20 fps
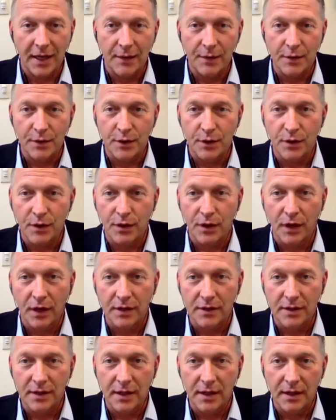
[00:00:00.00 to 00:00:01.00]
Give us your
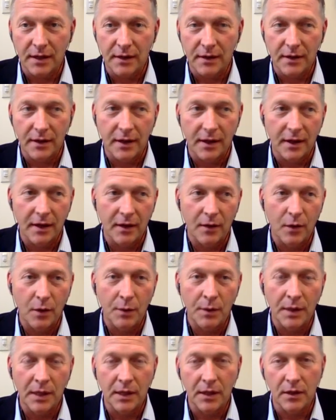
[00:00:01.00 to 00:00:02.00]
thoughts on
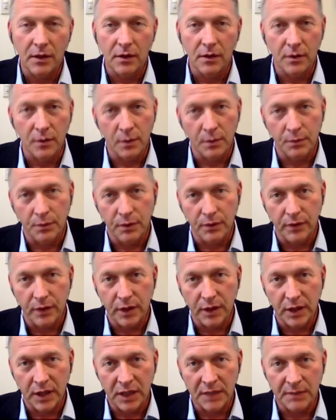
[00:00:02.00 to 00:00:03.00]
what we need to do to improve our
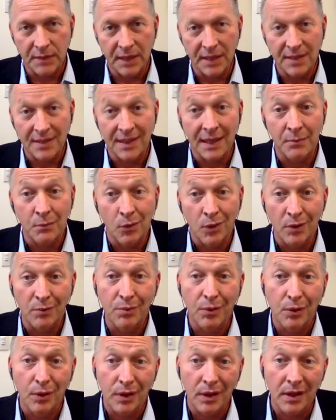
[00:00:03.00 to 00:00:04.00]
transportation, and more
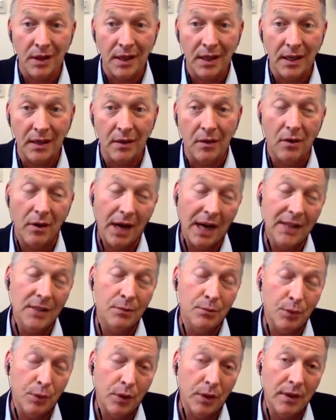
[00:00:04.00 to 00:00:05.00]
importantly, or as
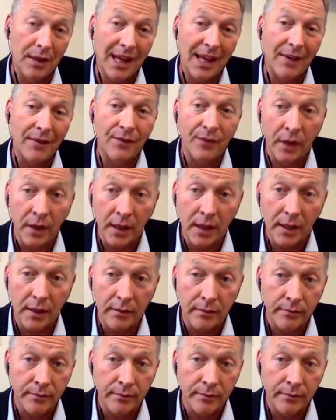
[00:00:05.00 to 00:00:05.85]
importantly, how to fund it.